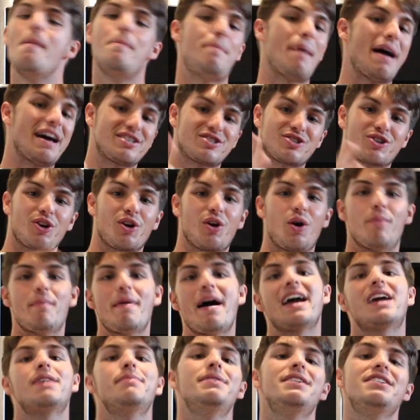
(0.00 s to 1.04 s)
Best Girl
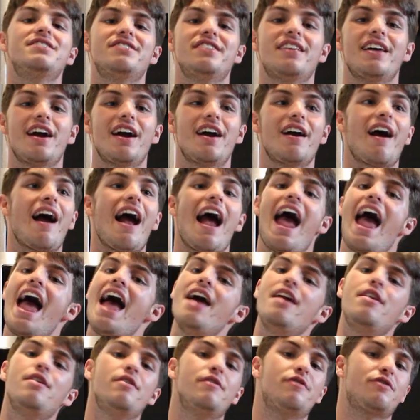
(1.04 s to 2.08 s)
Megumi's there,
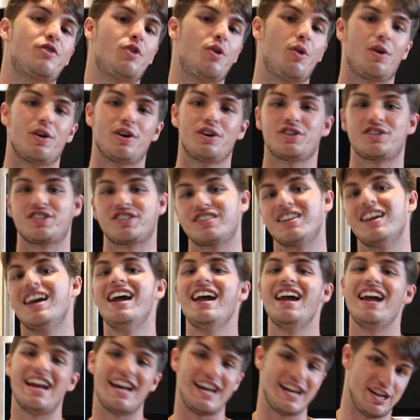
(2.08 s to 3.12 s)
and of course
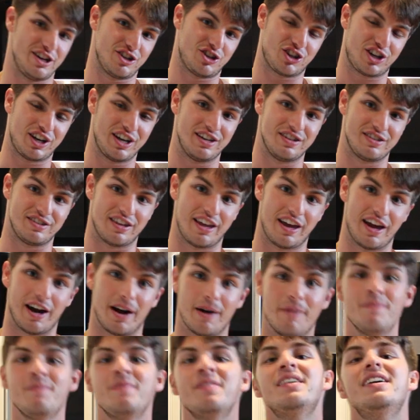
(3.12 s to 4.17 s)
Isshiki's
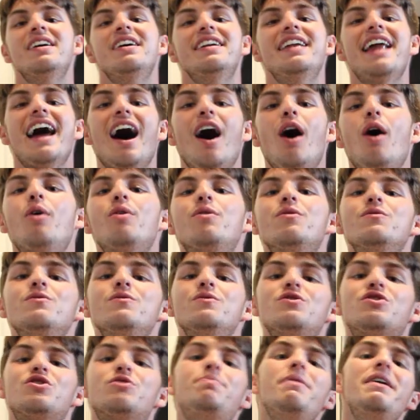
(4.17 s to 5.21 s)
there. Now,
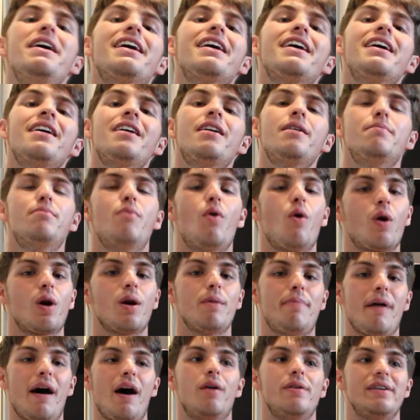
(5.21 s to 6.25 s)
speaking more
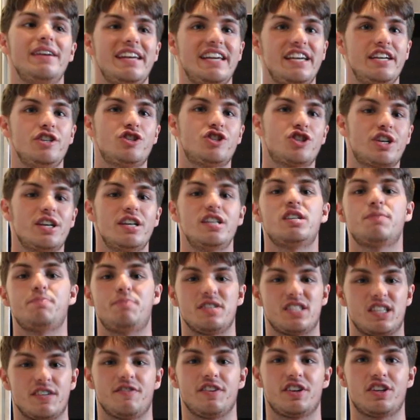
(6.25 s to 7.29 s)
about Ishiki
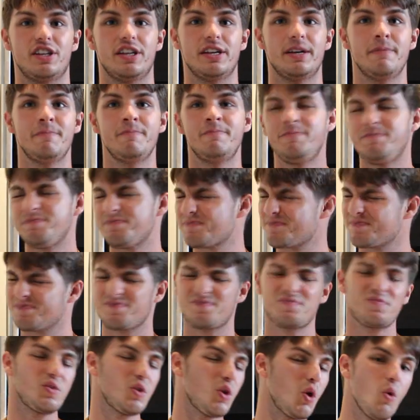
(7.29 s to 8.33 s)
specifically,
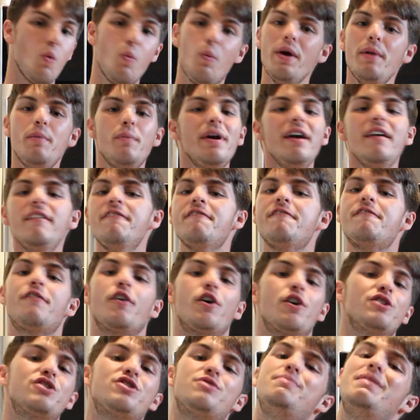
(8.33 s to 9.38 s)
when we
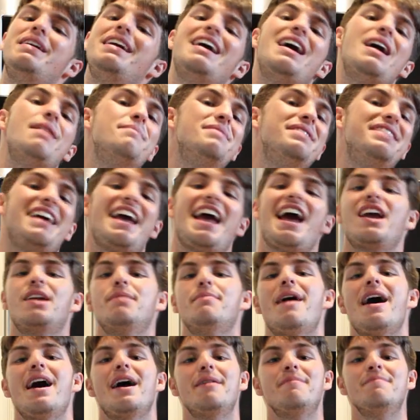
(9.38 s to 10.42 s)
first meet him in the
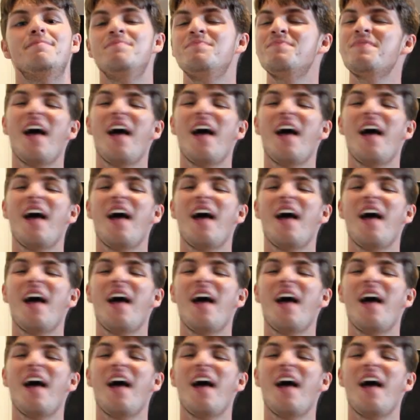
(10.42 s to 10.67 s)
anime,